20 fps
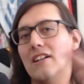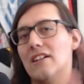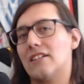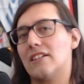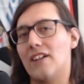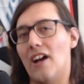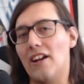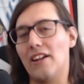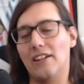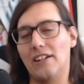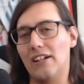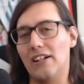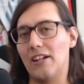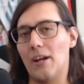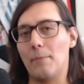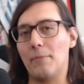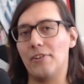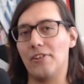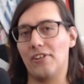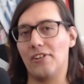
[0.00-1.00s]
kind of leading
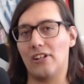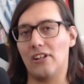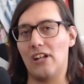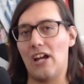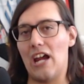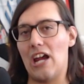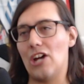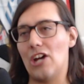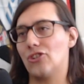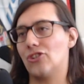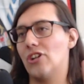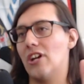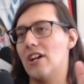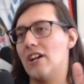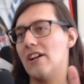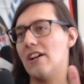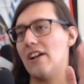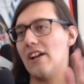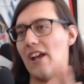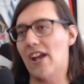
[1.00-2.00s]
up into the Clash
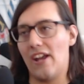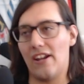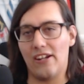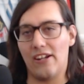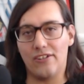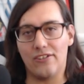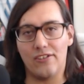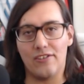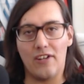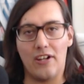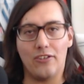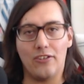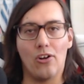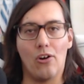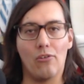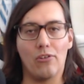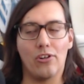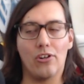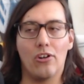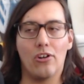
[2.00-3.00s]
and into
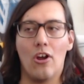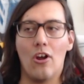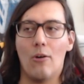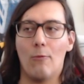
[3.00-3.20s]
Daytona.